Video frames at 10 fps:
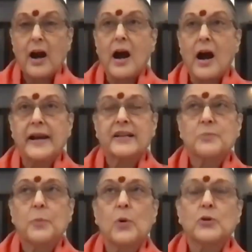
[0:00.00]
are
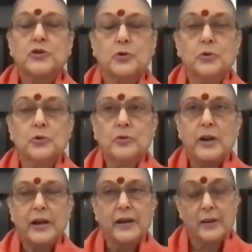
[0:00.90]
exposed to
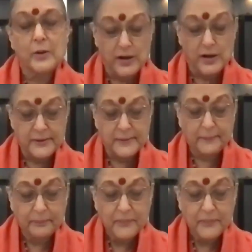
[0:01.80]
in the world.